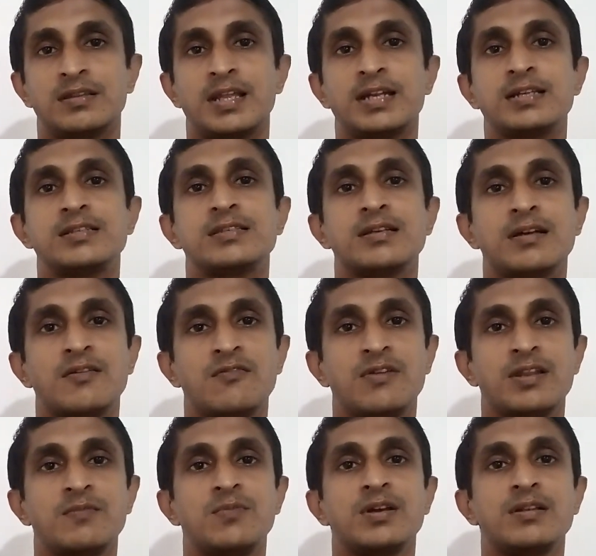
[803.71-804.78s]
That is a
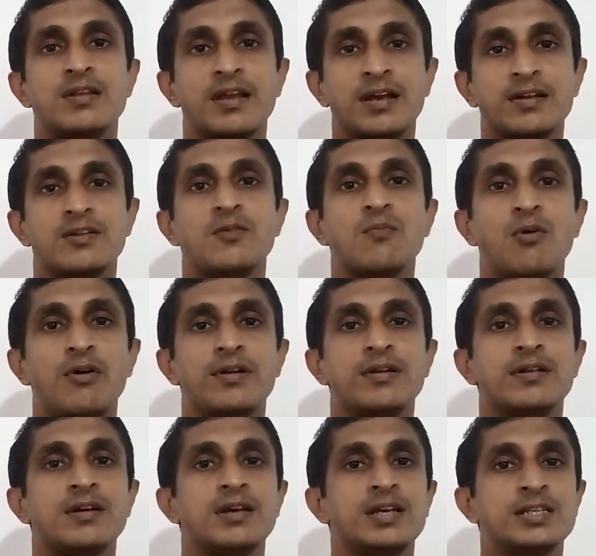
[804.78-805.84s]
very big negative point,
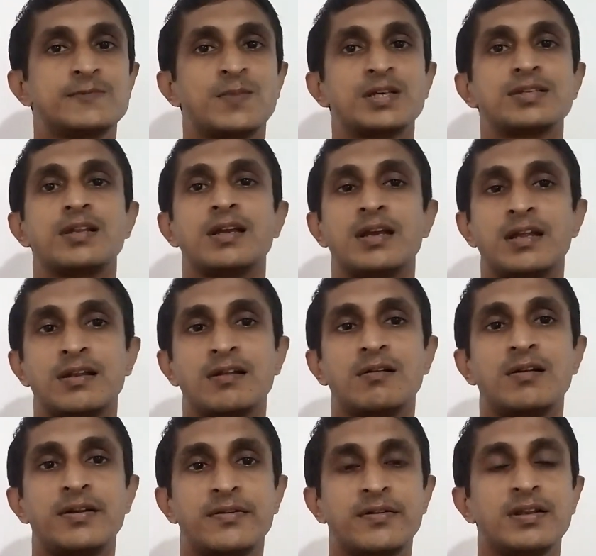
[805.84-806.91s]
especially in
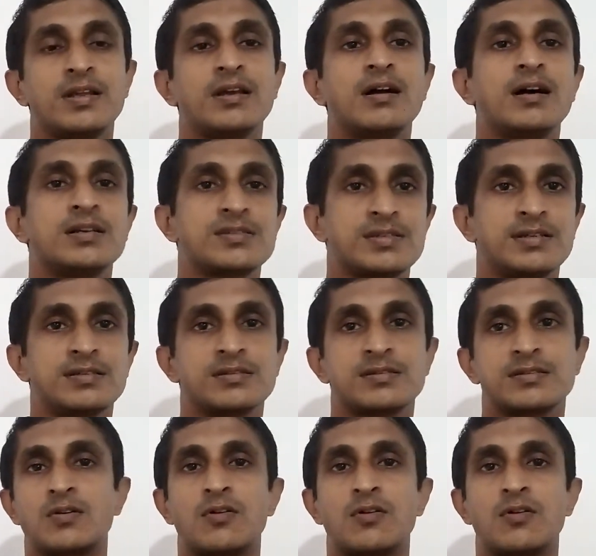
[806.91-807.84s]
literary answers.